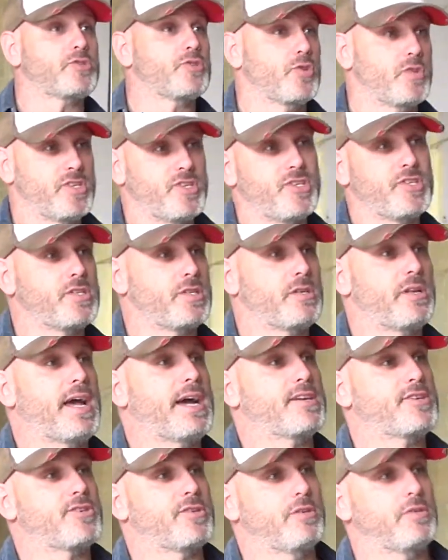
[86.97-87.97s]
So this is a
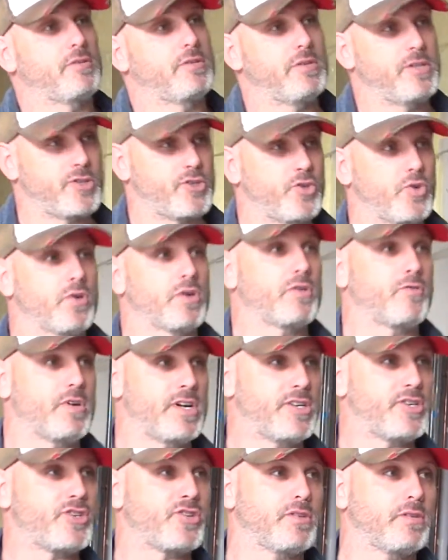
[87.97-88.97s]
National Historic
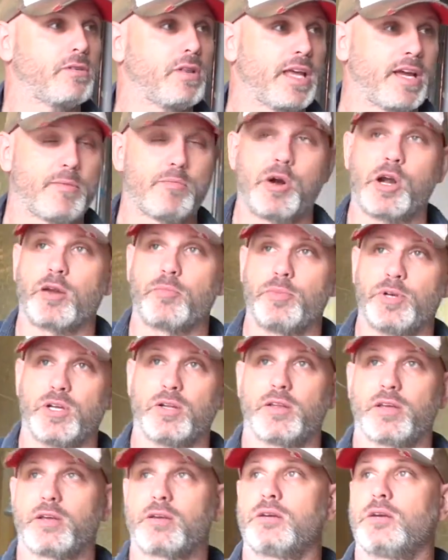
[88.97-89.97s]
Registered Landmark
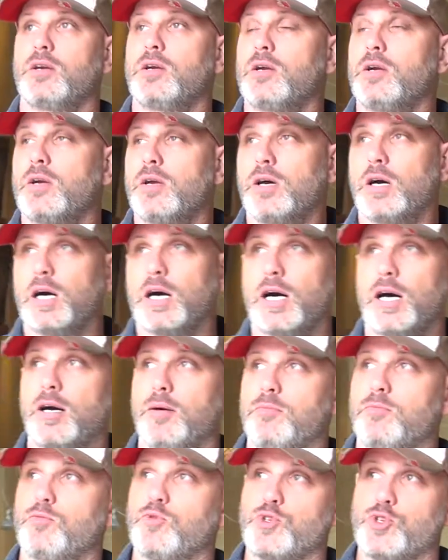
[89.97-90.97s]
building. It
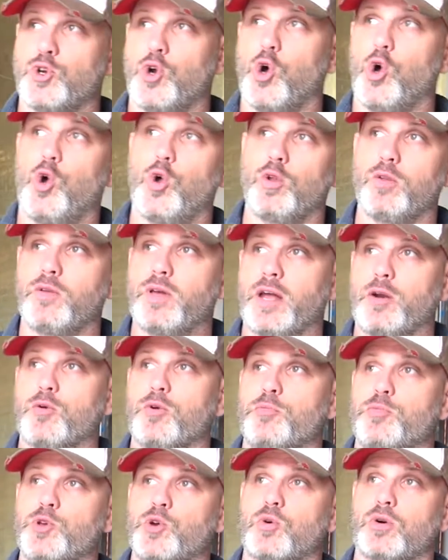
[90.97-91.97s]
was an old
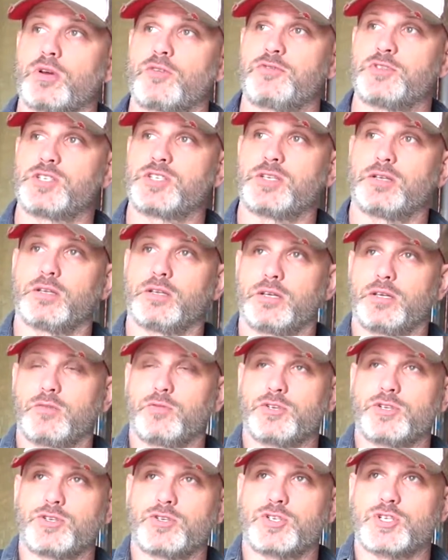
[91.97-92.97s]
Edward Buick facility,
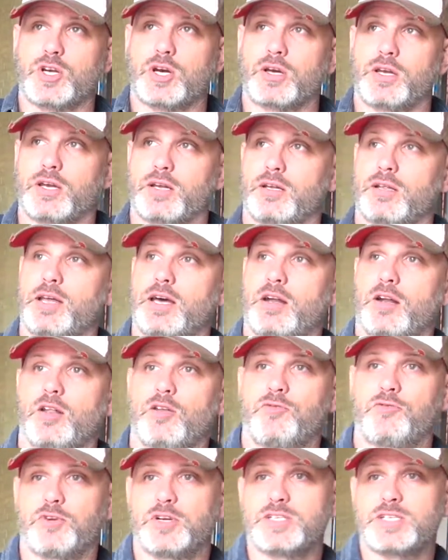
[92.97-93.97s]
which you saw kind of that on
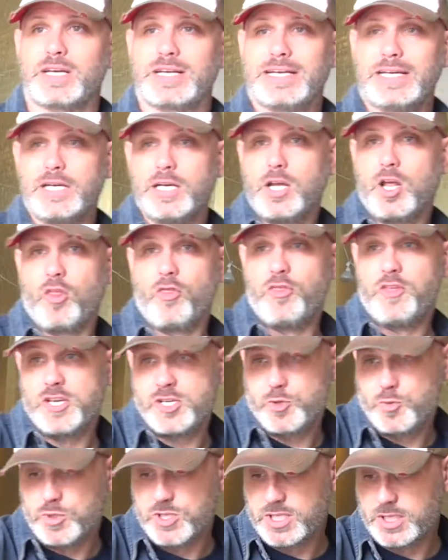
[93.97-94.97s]
the front side.
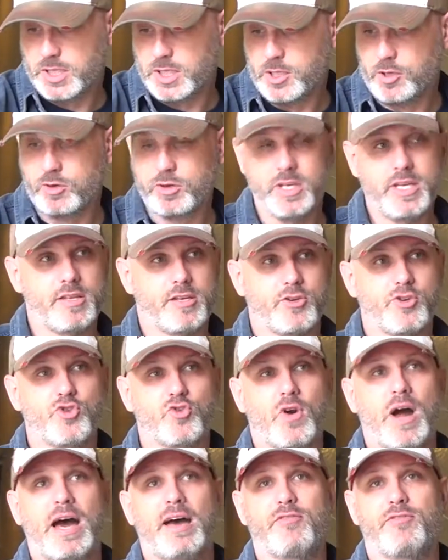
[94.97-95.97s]
This was literally the
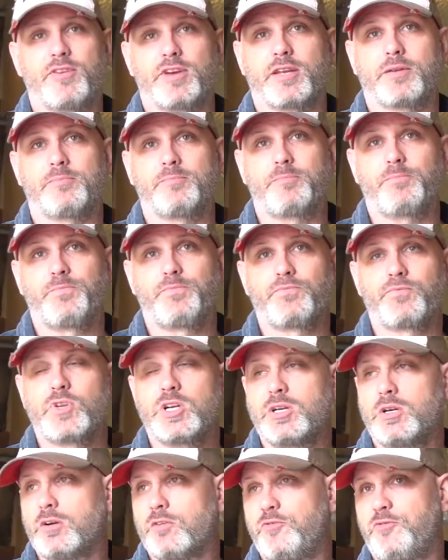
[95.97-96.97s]
drive-in
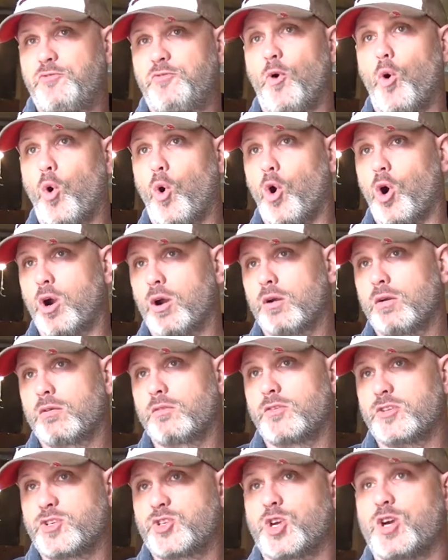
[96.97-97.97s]
for
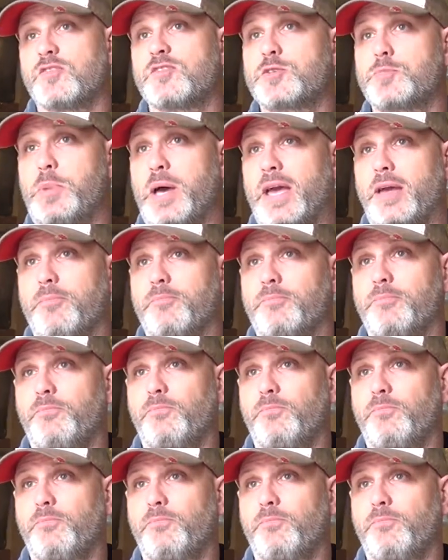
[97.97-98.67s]
the service bay.